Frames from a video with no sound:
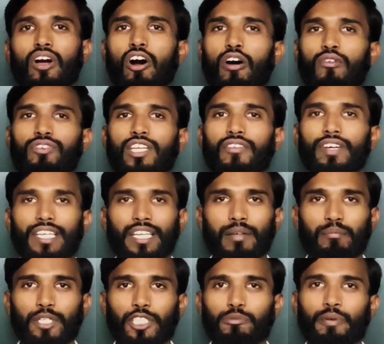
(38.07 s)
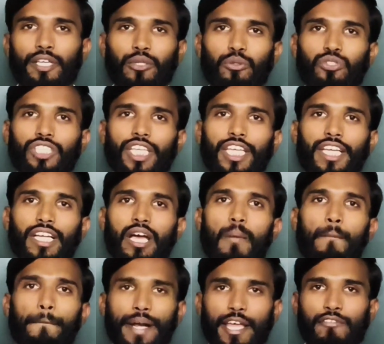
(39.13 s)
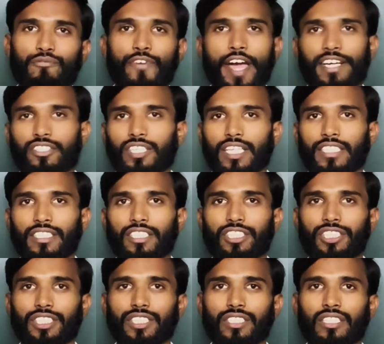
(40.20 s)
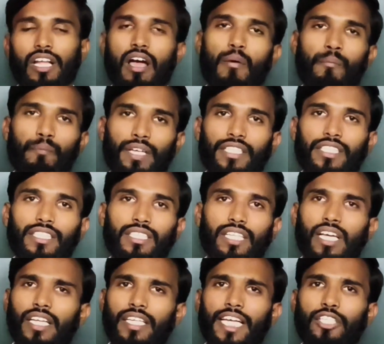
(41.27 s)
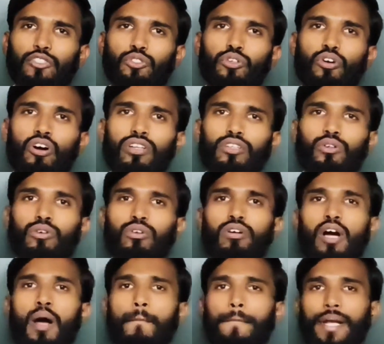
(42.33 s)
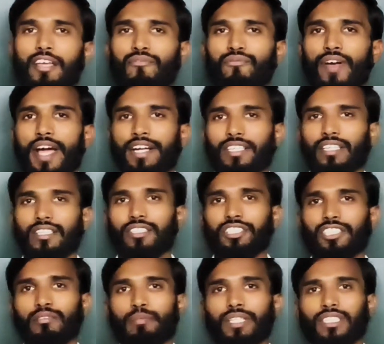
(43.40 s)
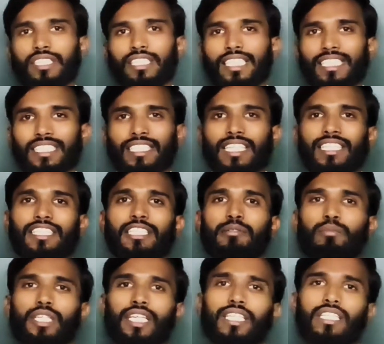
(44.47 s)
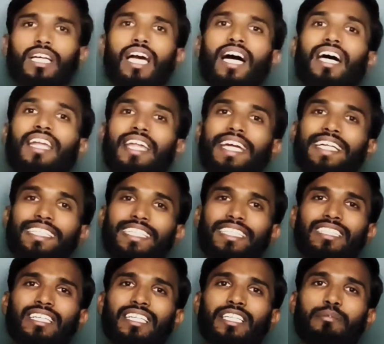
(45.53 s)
of given numbers by using prime factorization method. As you all know, prime factorization method is nothing but writing the